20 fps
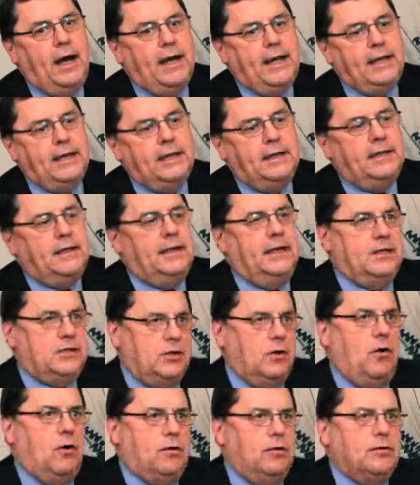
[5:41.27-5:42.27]
why
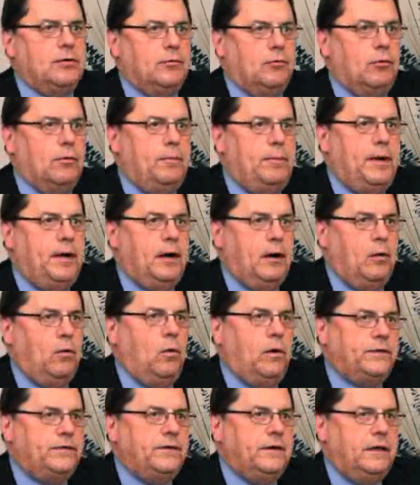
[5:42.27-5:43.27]
it's harder to repair
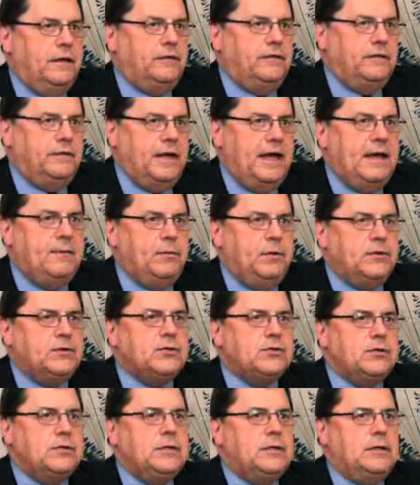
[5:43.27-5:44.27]
once it gets
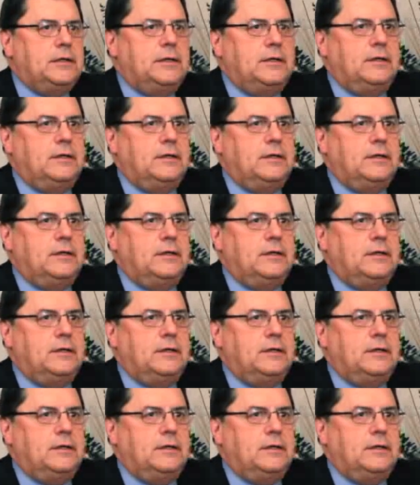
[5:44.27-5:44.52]
damaged.